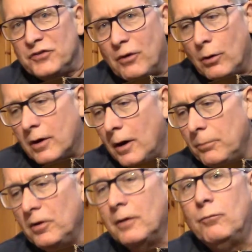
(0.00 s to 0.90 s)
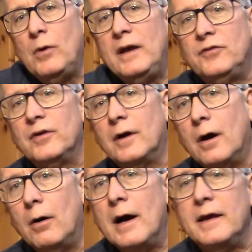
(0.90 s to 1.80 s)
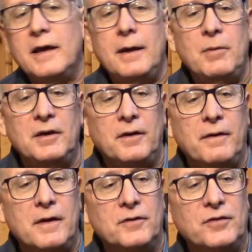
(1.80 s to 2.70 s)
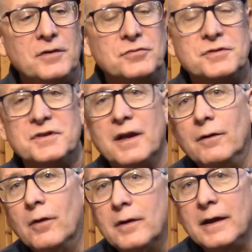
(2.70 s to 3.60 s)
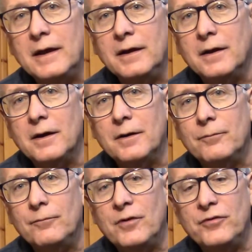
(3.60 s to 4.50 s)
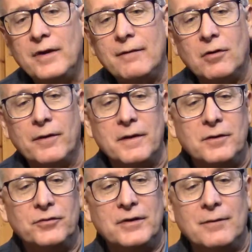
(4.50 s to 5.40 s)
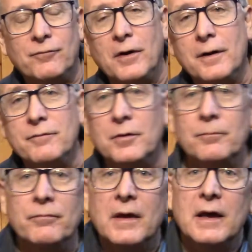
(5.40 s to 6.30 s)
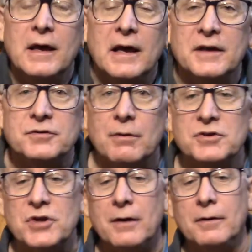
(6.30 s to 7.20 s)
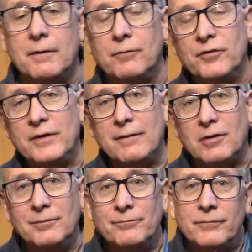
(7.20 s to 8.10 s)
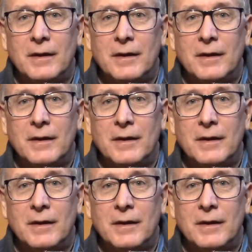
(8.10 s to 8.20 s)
So a couple of weeks ago, I came into this interesting looking uh, receiver that you see in front of you. It's a regenerative receiver.